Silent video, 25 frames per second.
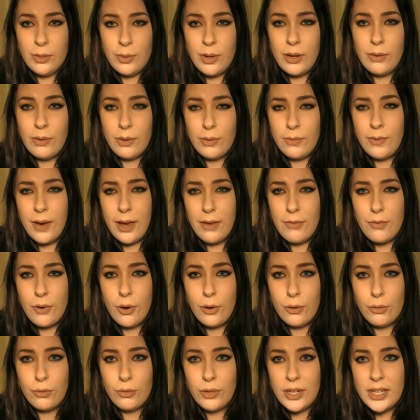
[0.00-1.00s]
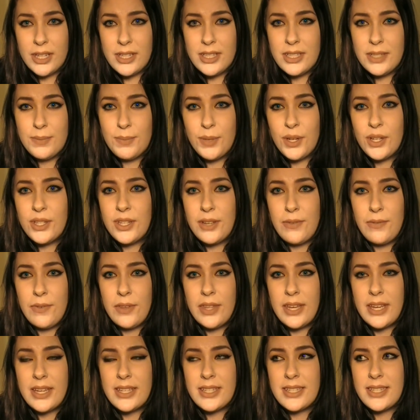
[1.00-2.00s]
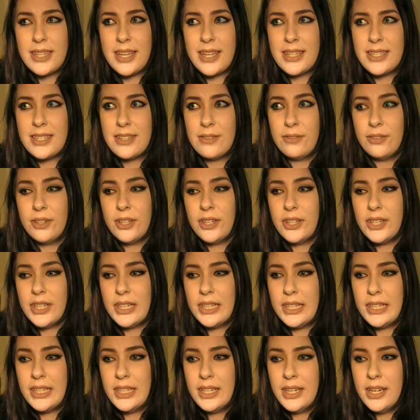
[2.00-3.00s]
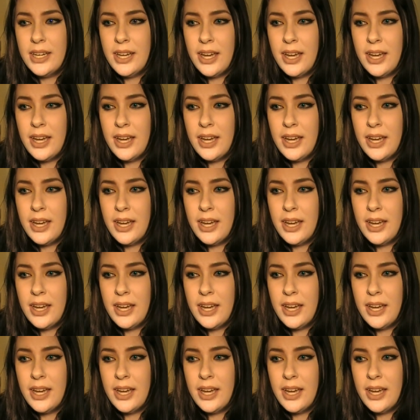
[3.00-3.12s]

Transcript: well with five gold rings because I feel like that's a very